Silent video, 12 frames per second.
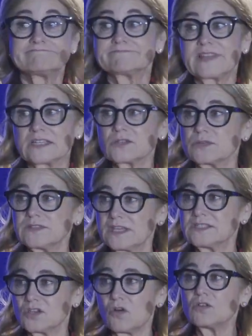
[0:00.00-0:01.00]
that's what they
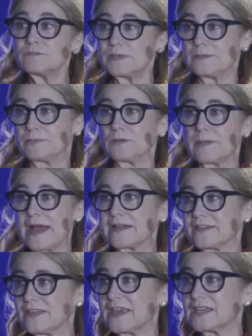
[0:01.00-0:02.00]
told people
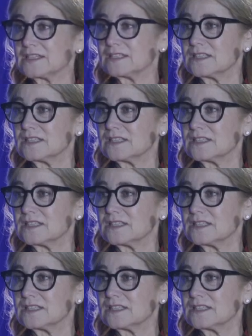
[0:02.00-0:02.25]
back then.